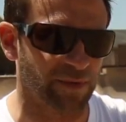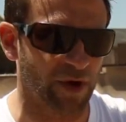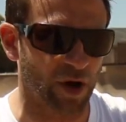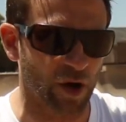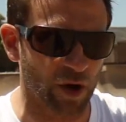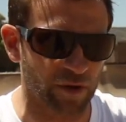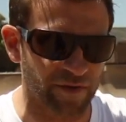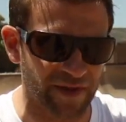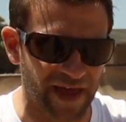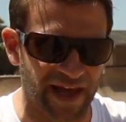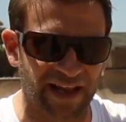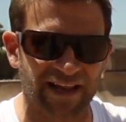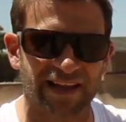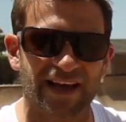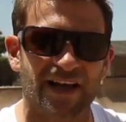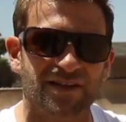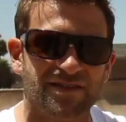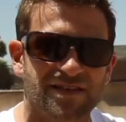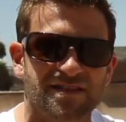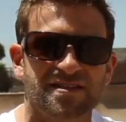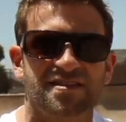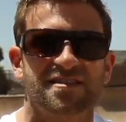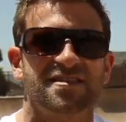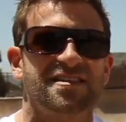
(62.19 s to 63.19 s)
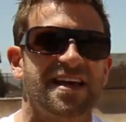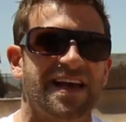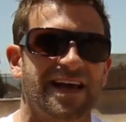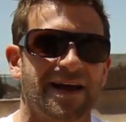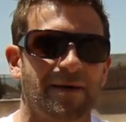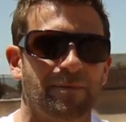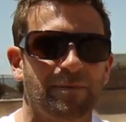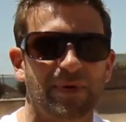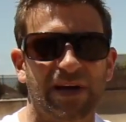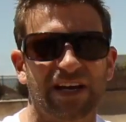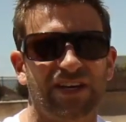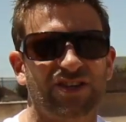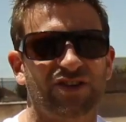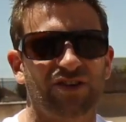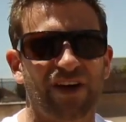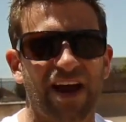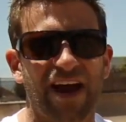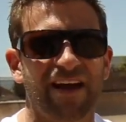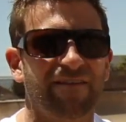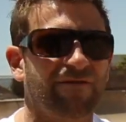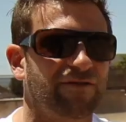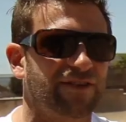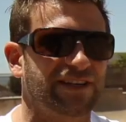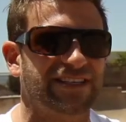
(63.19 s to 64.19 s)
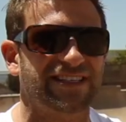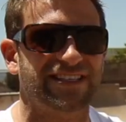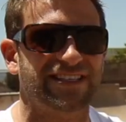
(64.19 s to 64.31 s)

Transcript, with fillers: mode, and that allows us to take a picture every